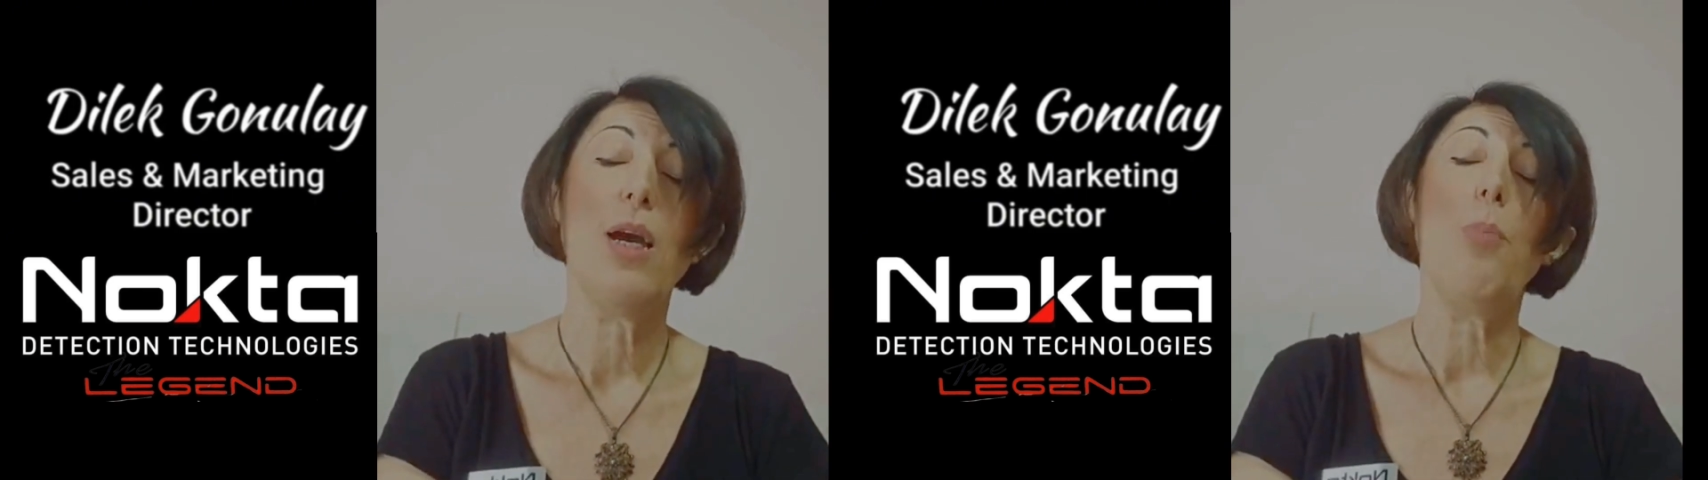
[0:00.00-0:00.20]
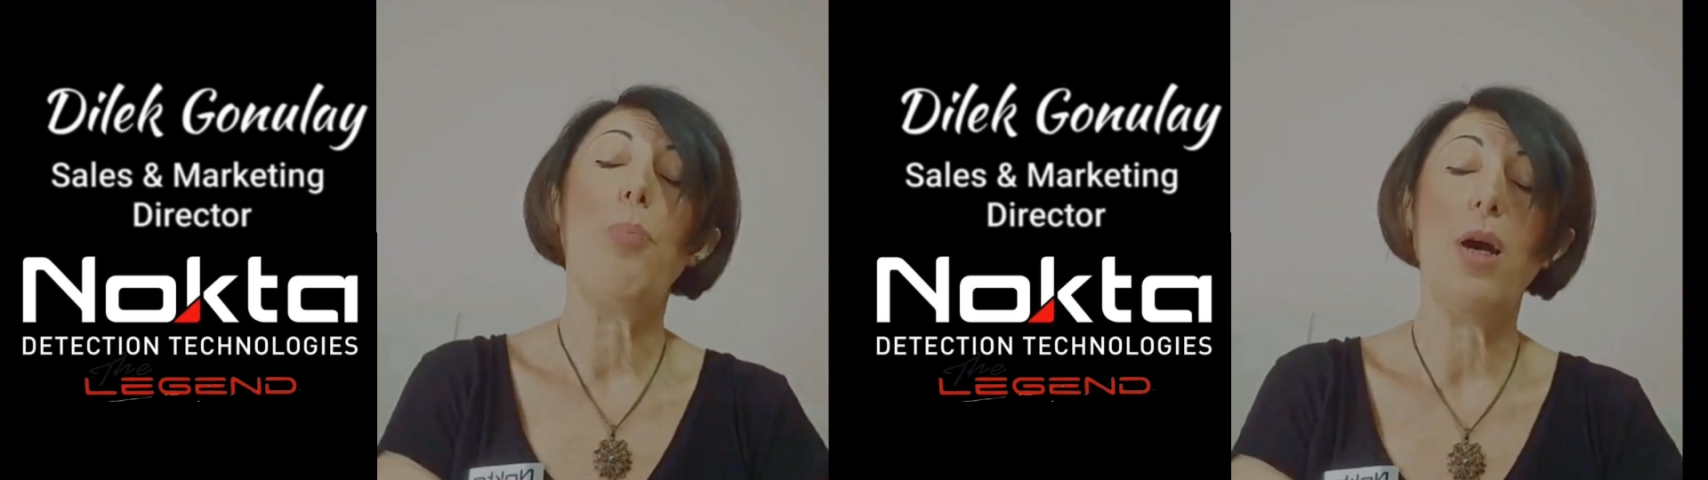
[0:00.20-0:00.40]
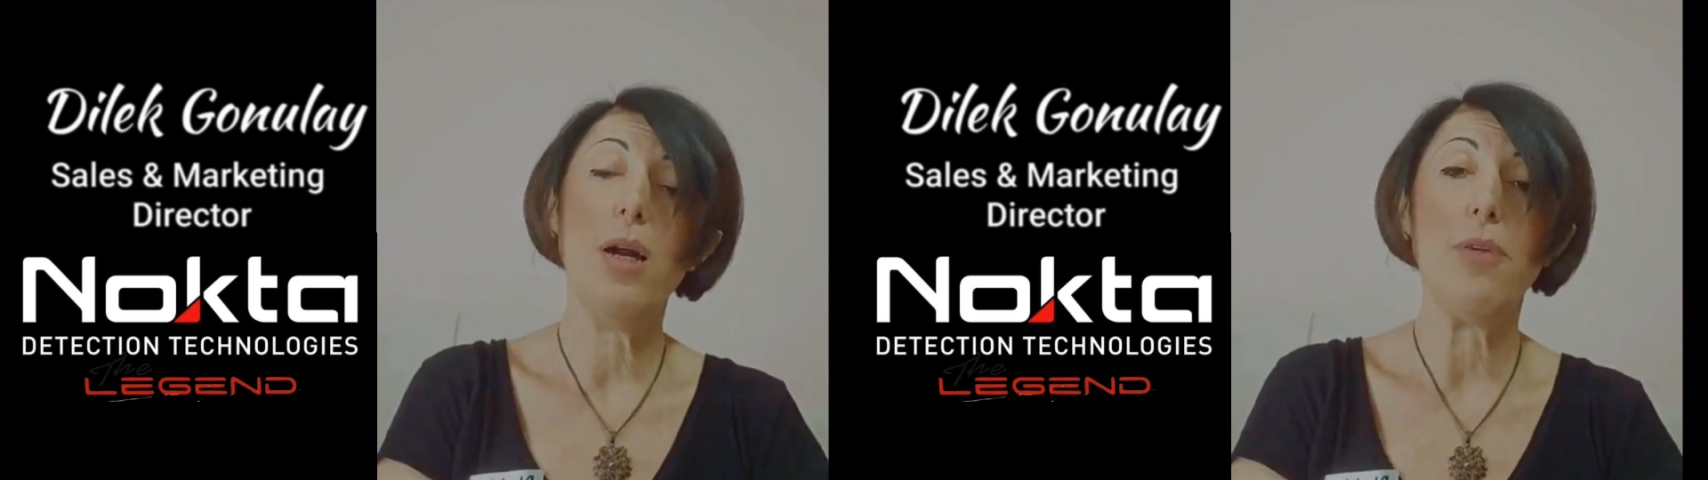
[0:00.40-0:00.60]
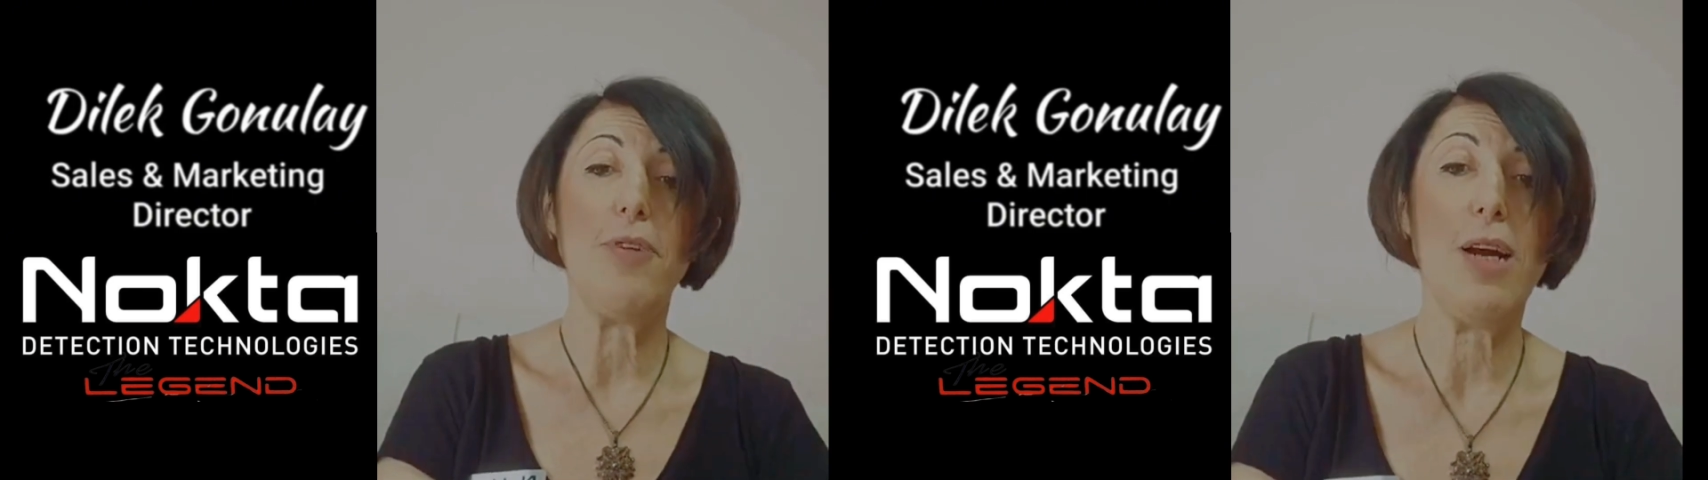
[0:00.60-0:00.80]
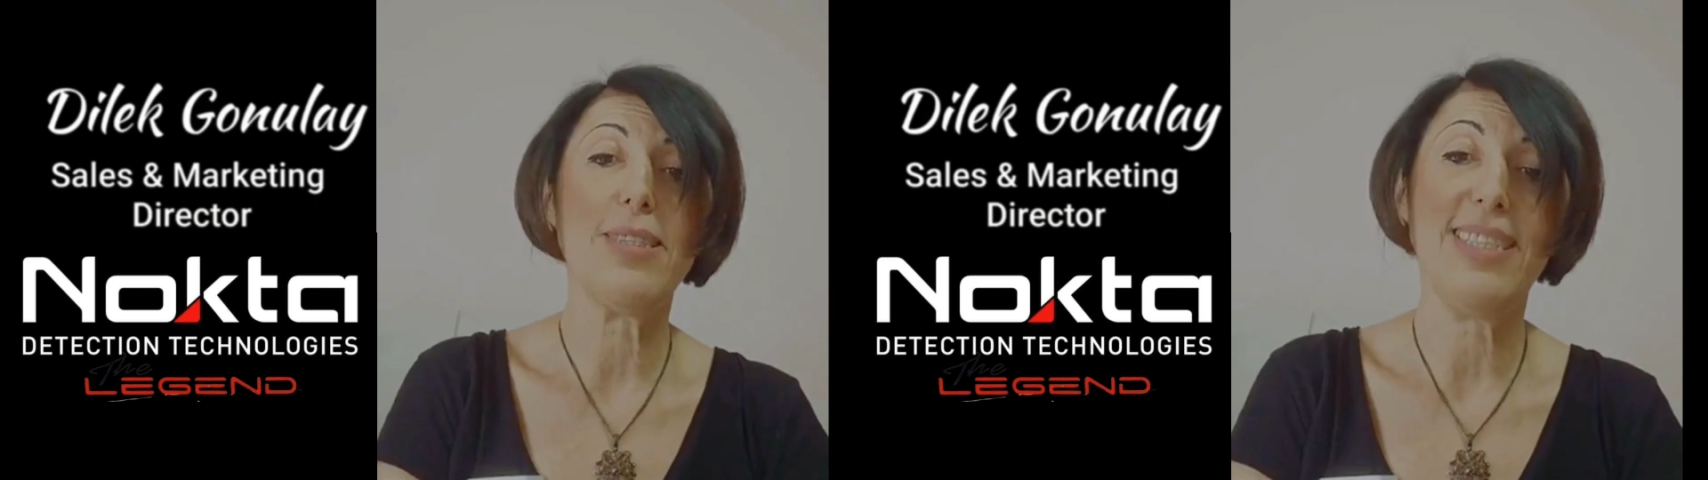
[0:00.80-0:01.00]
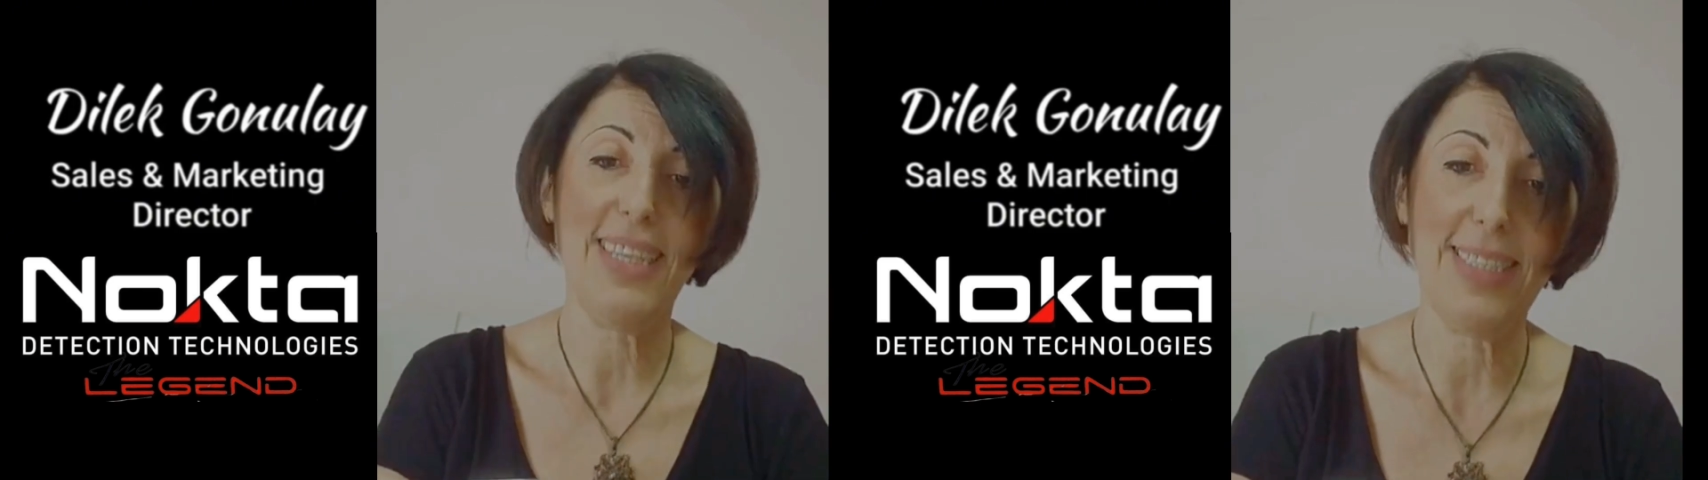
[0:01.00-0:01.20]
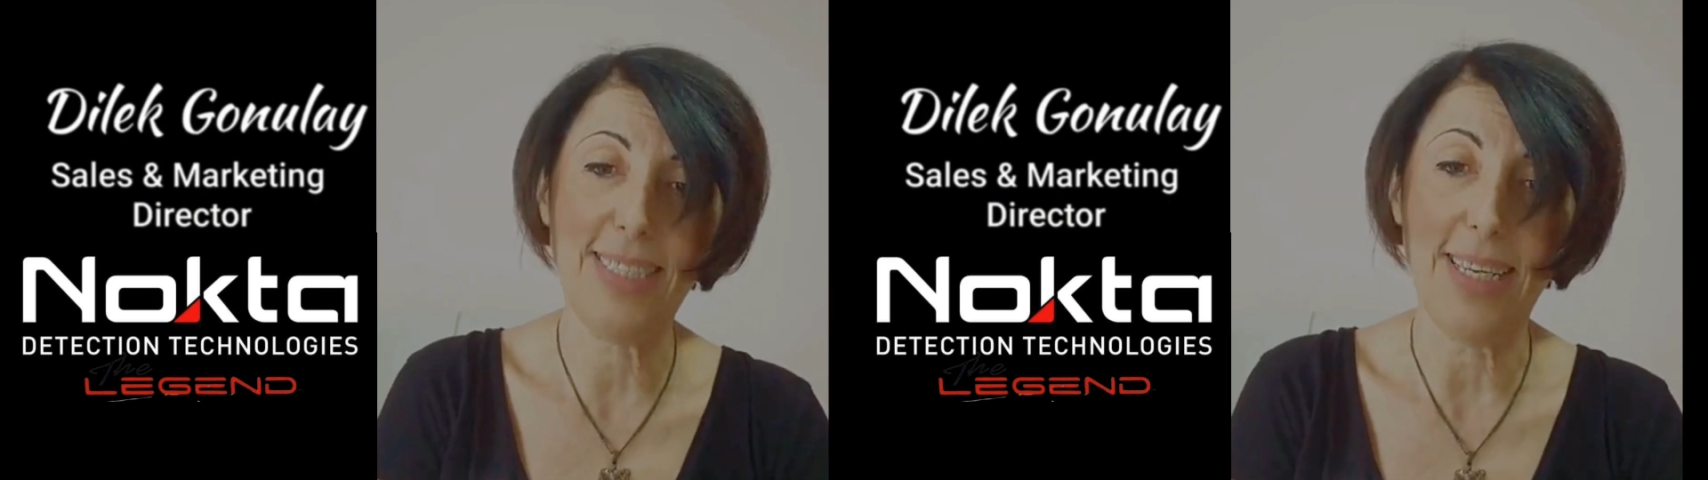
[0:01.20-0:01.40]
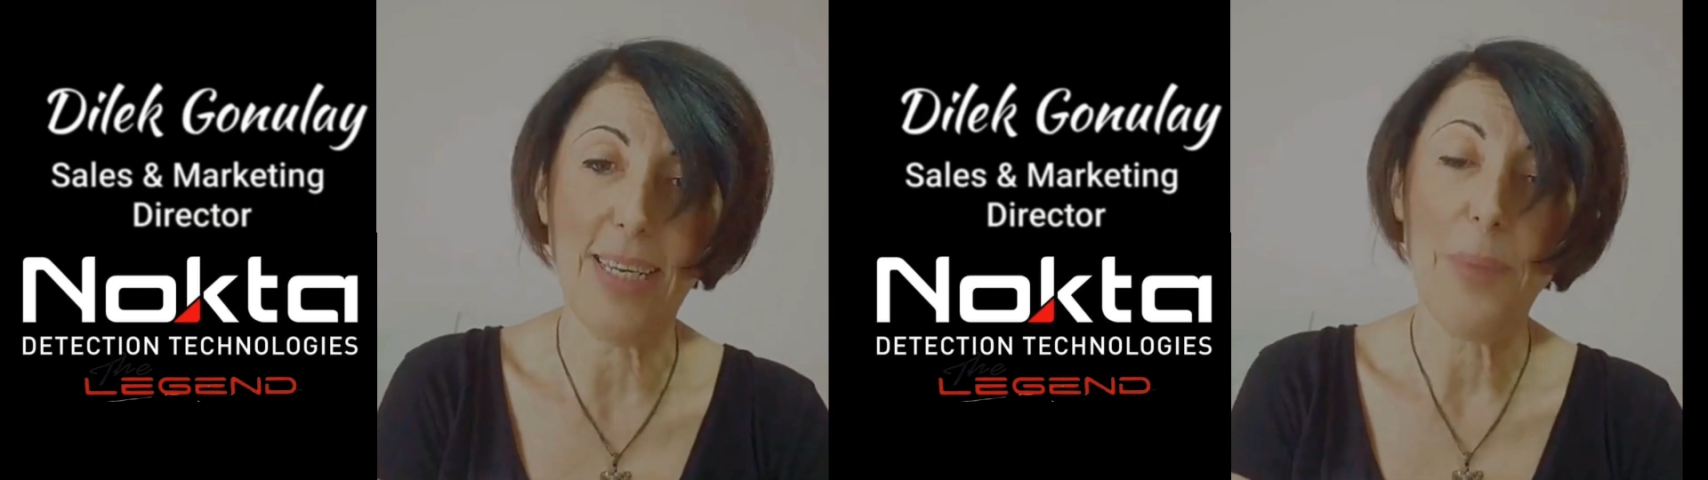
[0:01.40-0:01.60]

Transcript: part of our testing.